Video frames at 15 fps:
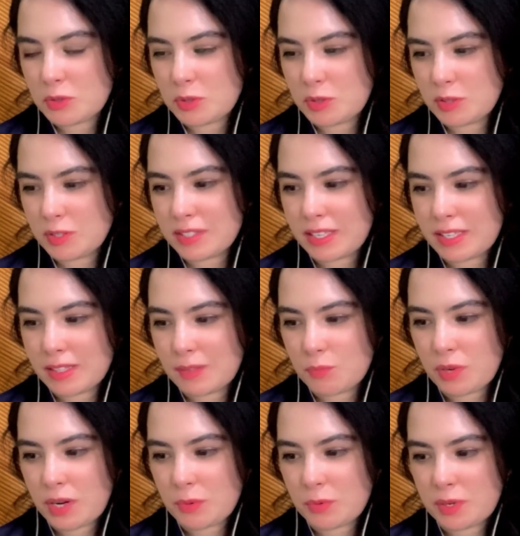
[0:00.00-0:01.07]
looks like
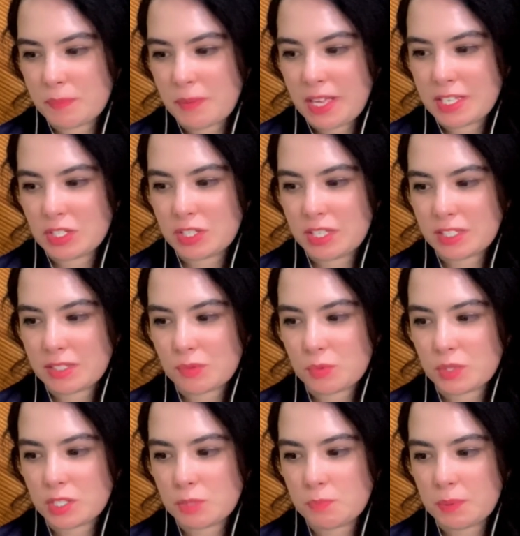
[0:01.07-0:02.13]
what I would imagine like the
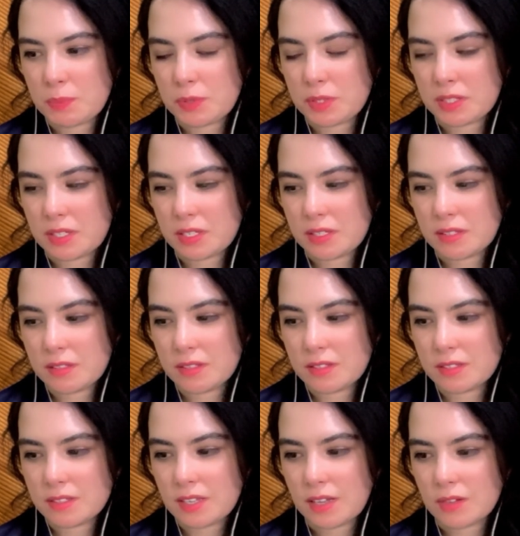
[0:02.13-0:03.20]
rich people in
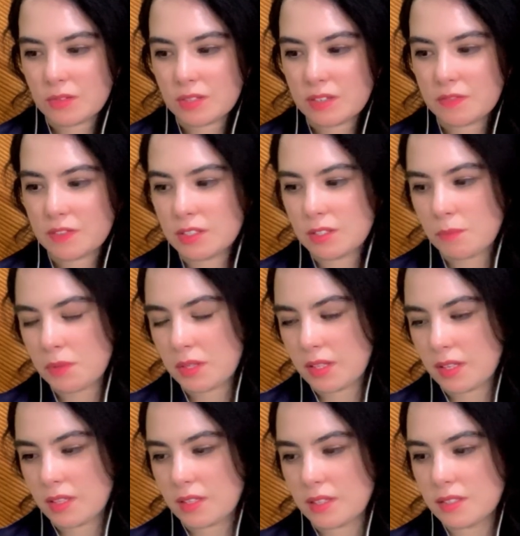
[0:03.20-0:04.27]
the town live in something
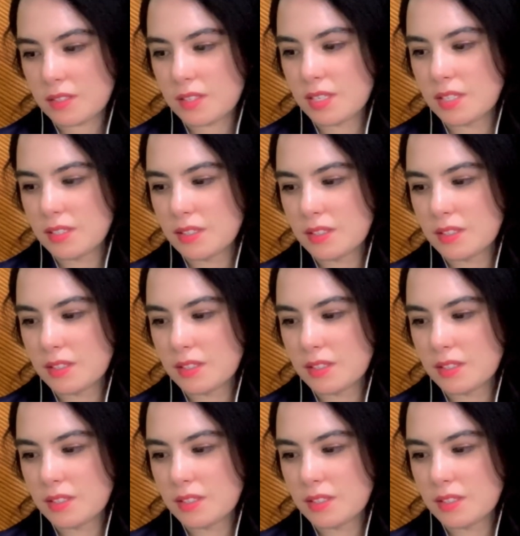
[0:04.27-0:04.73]
like this. Oh